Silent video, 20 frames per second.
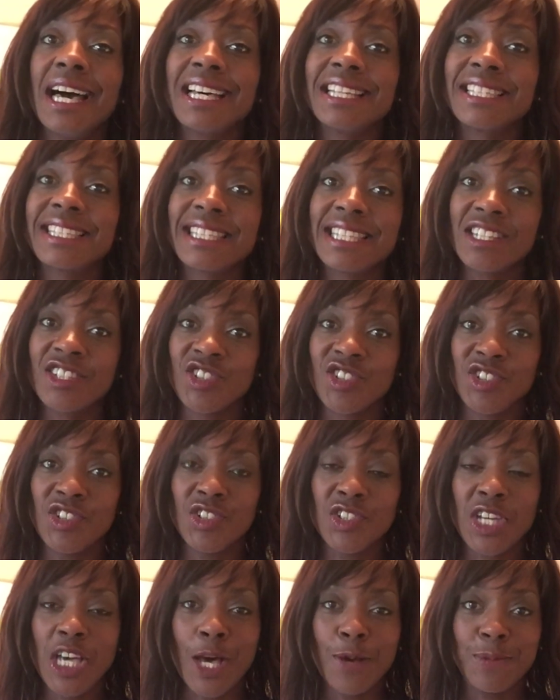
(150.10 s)

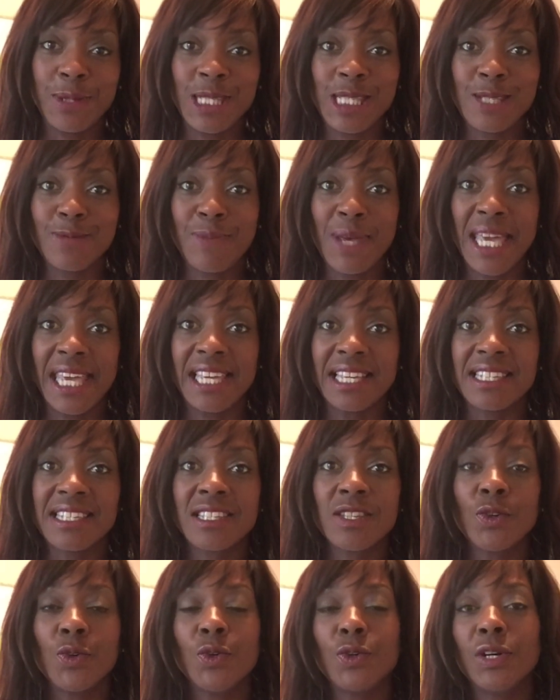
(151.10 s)
additional cupboard
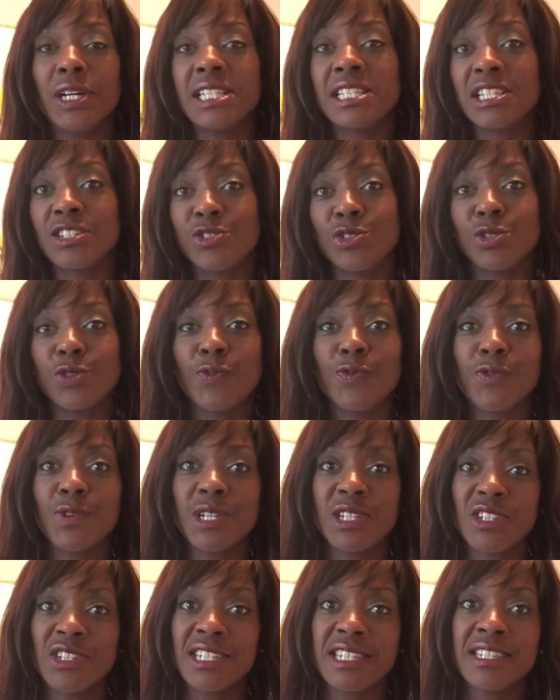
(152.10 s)
space or additional
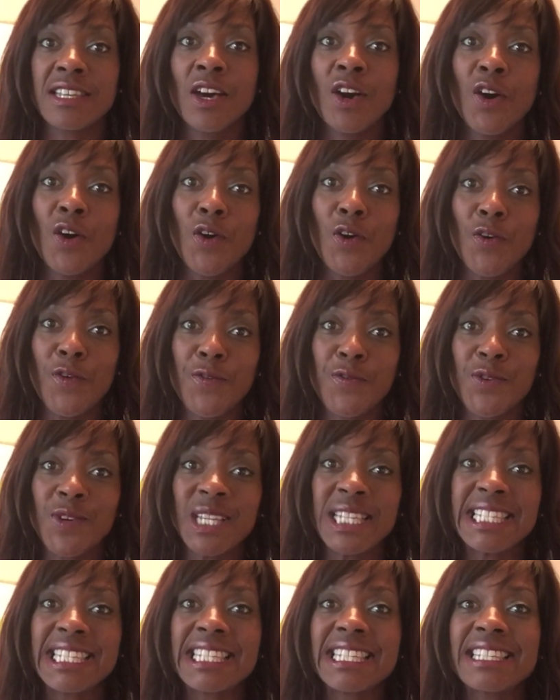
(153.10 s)
fridges or
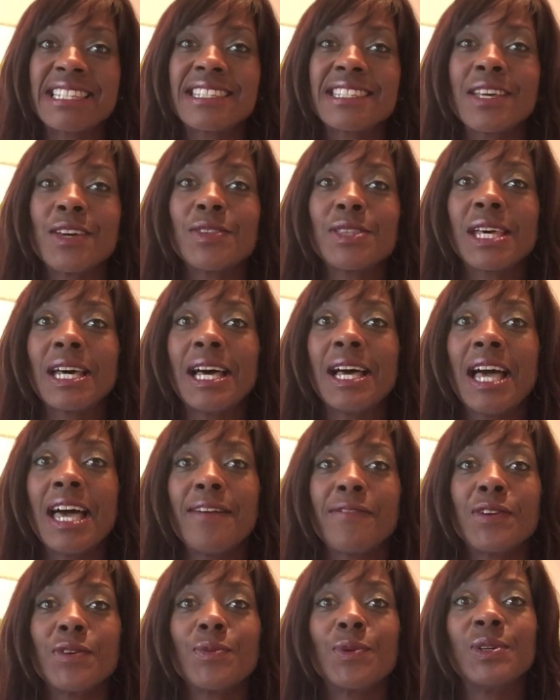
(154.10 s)
freezers so that
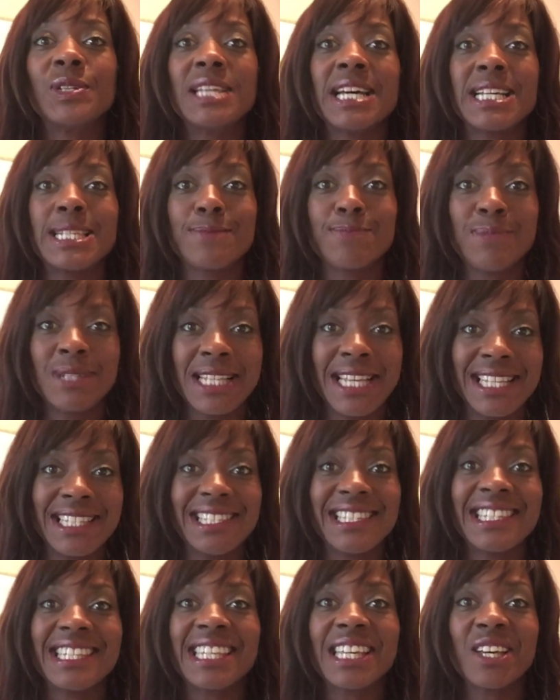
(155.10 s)
everyone has
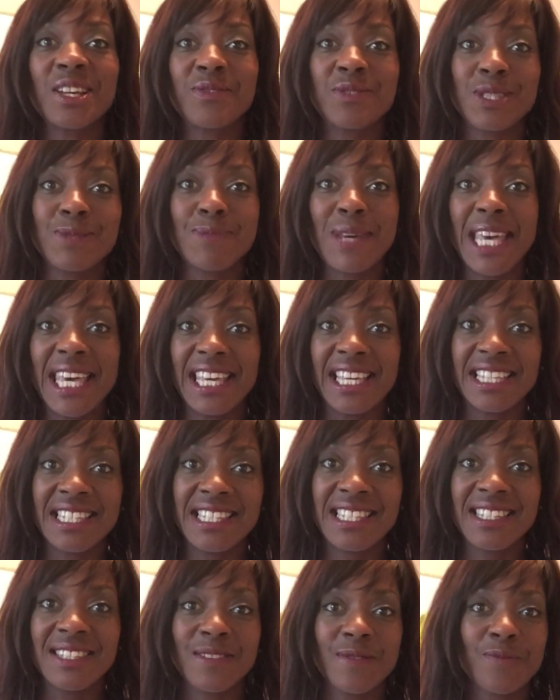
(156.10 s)
plenty of
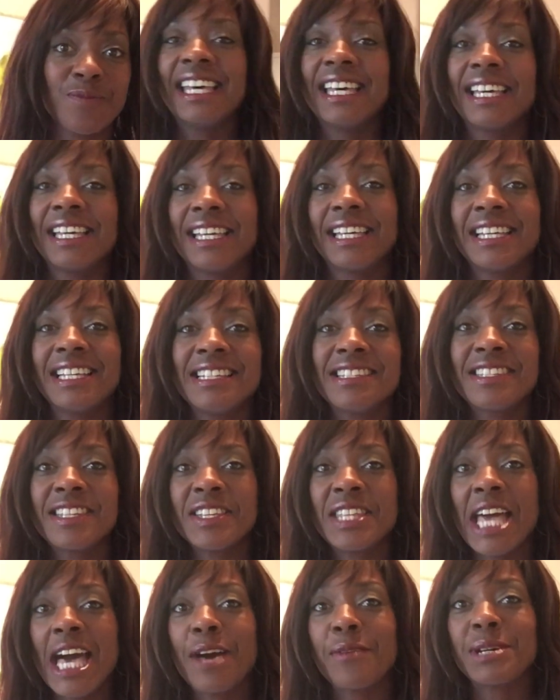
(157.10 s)
space.
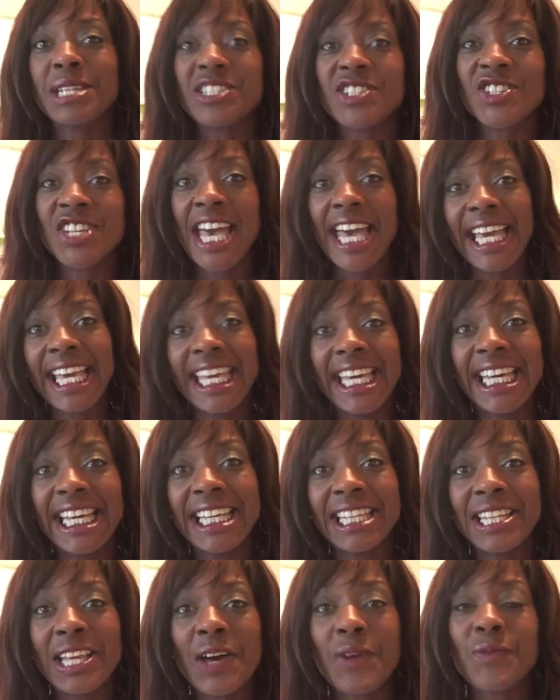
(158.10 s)
So now at
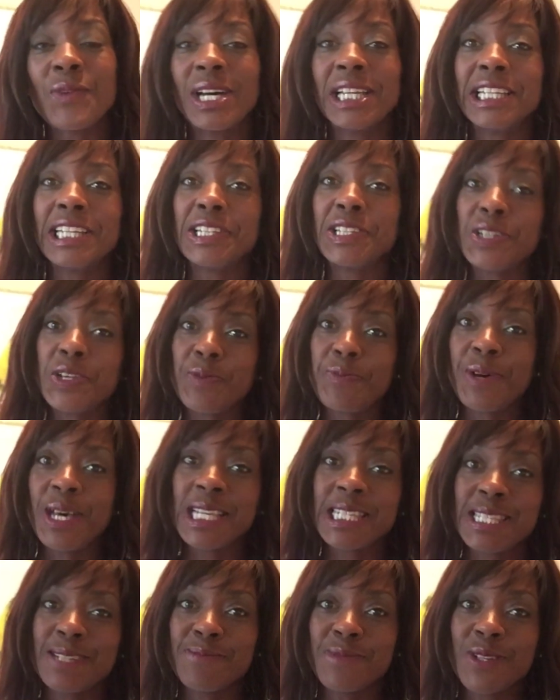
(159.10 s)
check-in, when a new
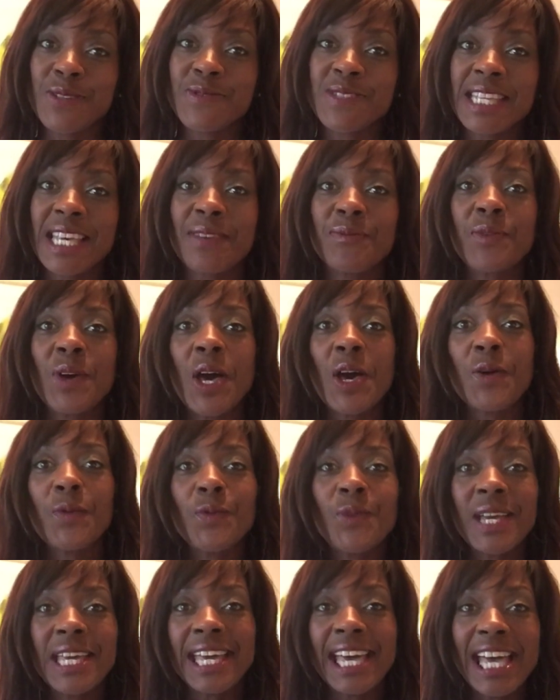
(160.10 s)
person moves in,
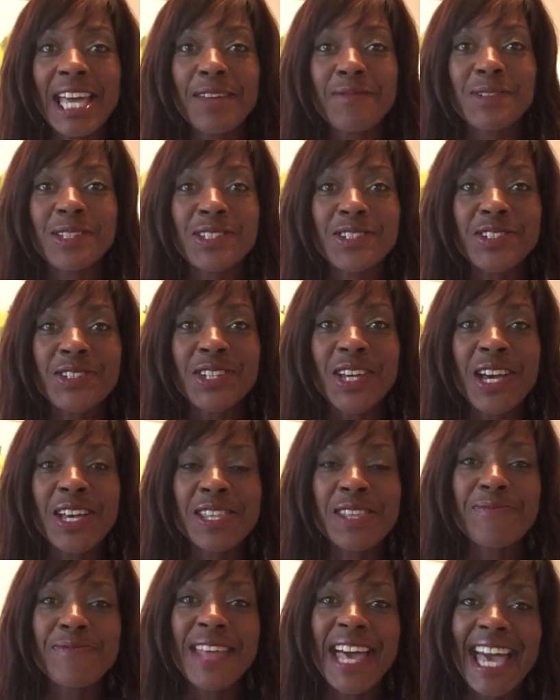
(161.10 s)
we are able to show
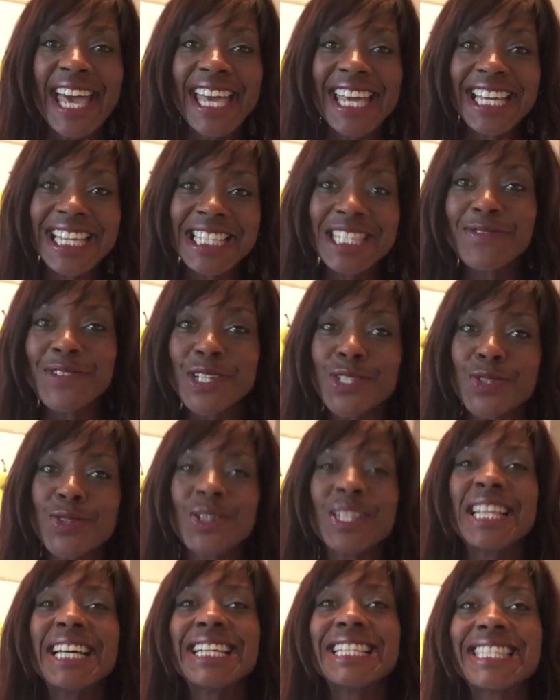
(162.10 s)
them their
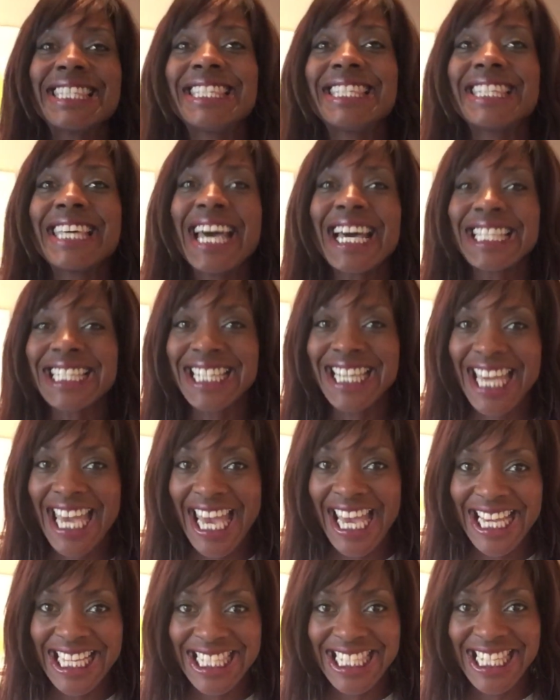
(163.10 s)
individual
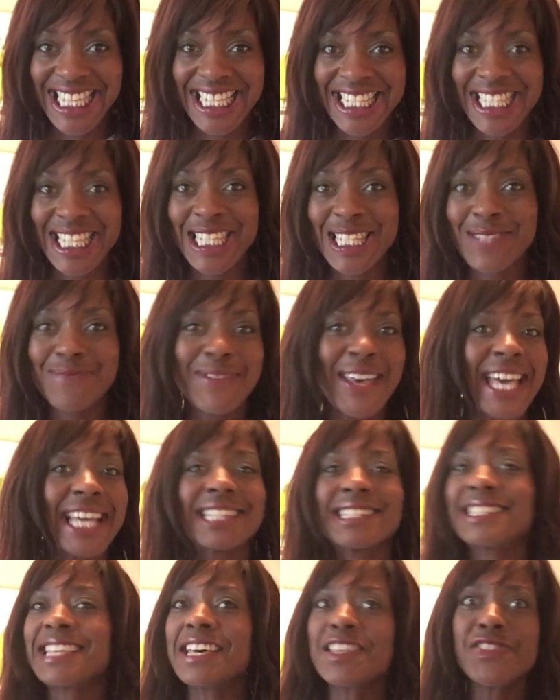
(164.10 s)
dedicated
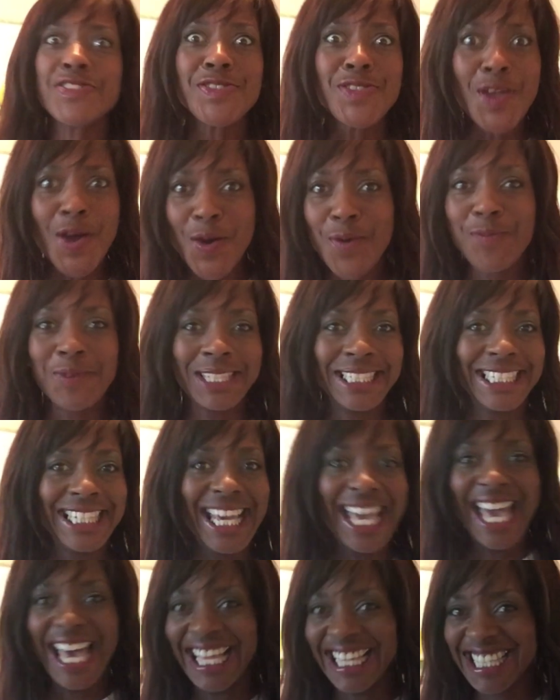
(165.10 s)
space that
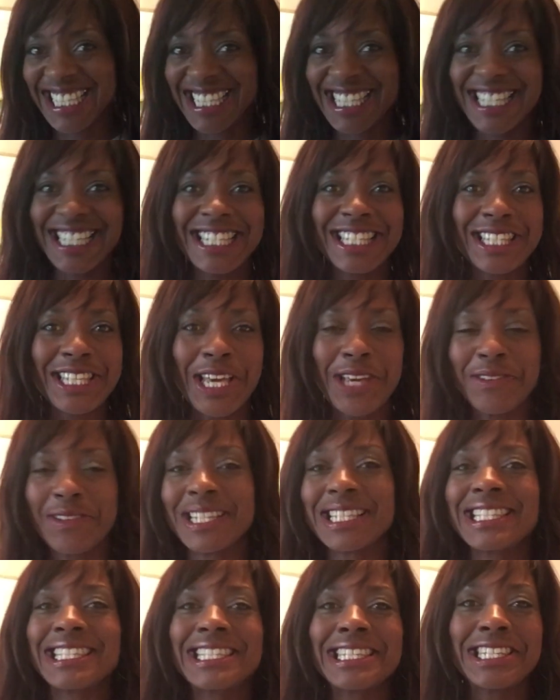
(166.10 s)
nobody else is
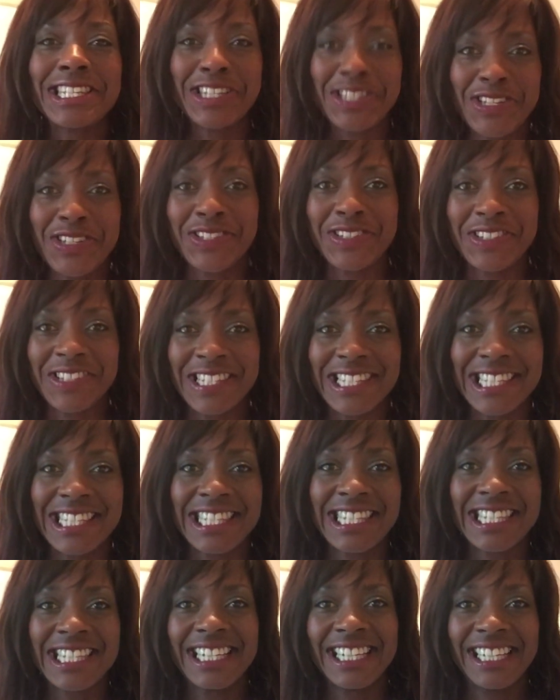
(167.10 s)
going to use.
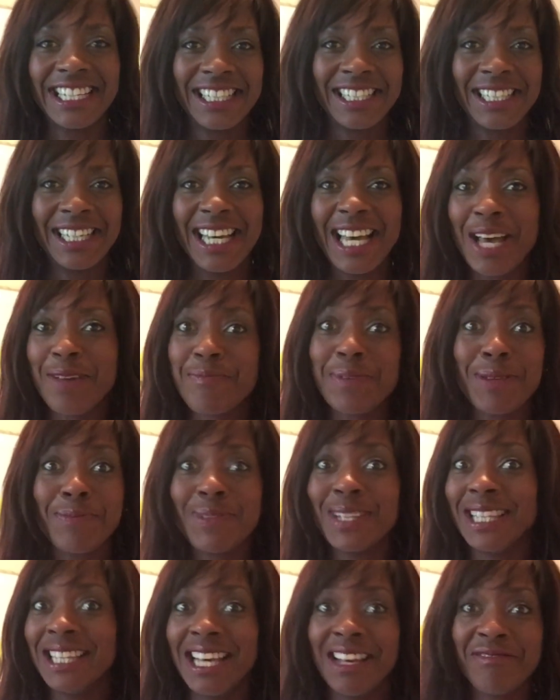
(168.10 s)
And
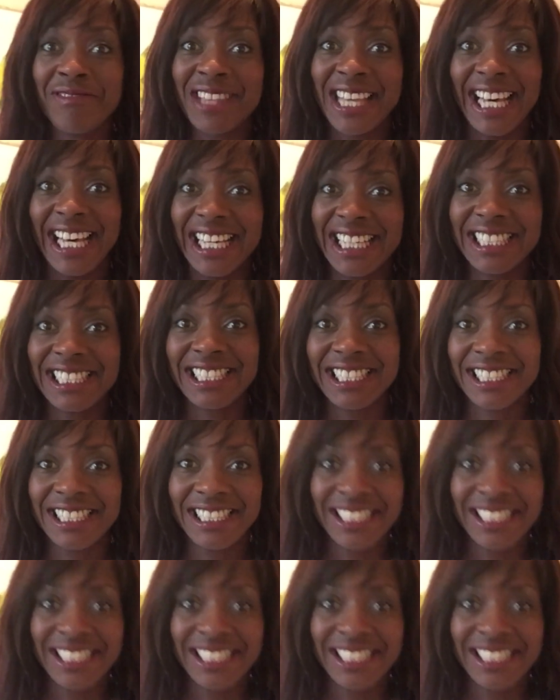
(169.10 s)
people love that.